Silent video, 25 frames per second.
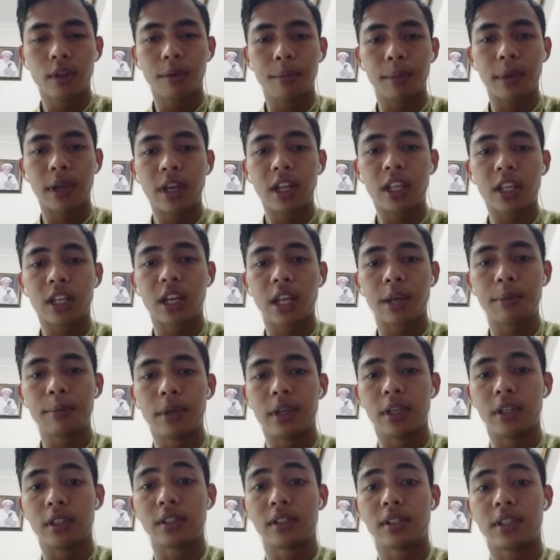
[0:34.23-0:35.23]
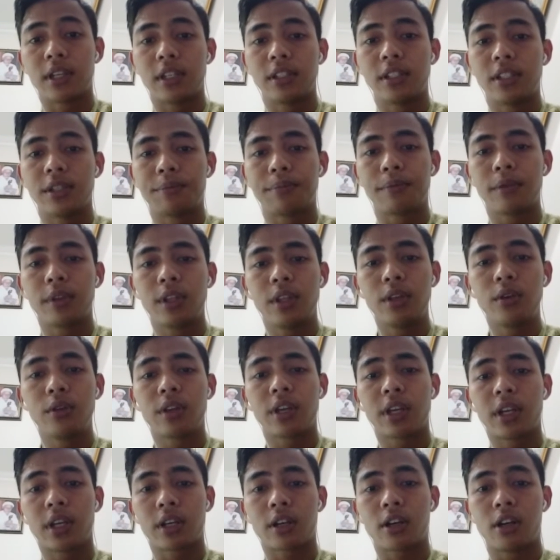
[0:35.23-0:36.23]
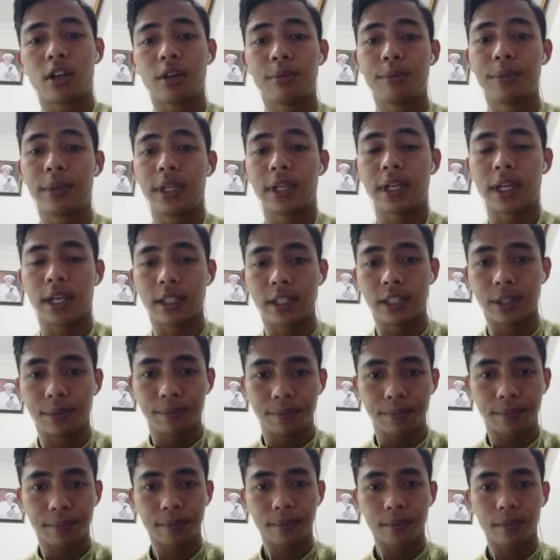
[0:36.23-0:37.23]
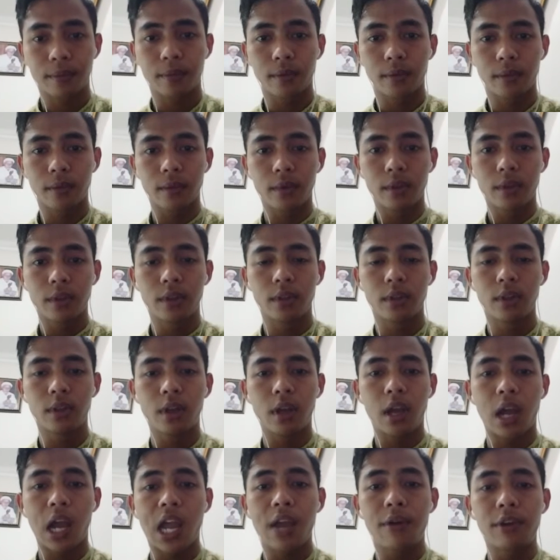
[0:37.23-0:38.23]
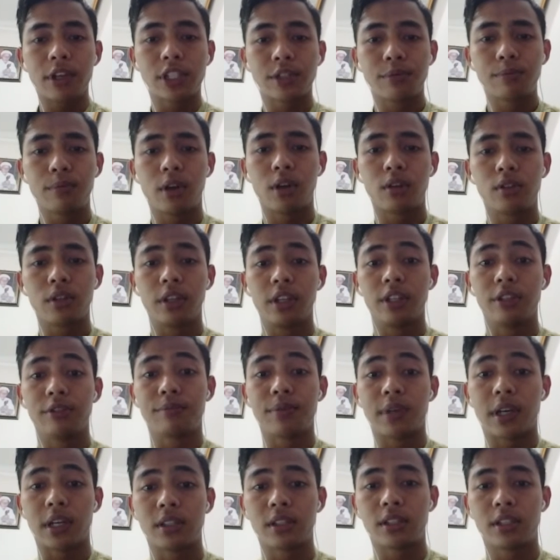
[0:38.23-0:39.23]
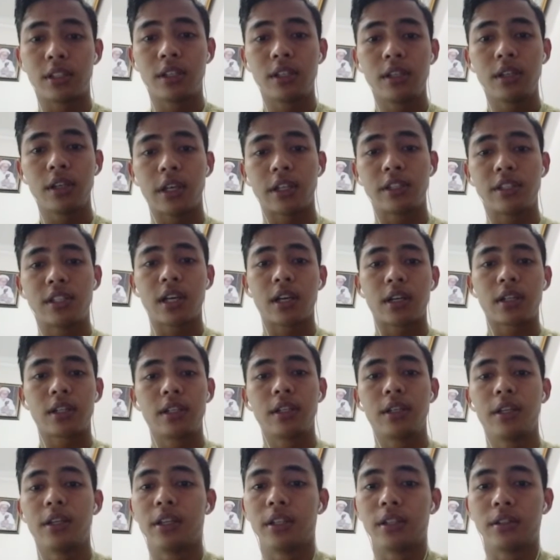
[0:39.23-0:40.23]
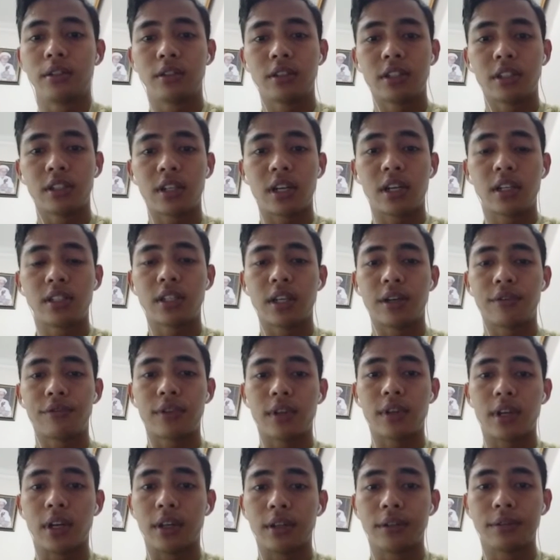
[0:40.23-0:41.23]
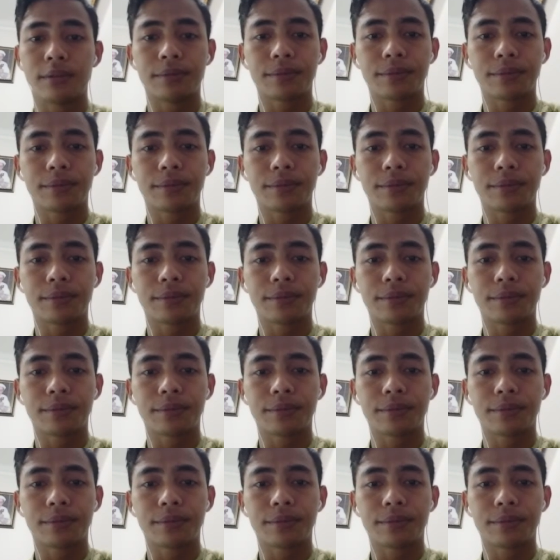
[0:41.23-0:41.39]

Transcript: My nickname is Najib. You can call me Najib. I was born in Pati, exactly in Central Java.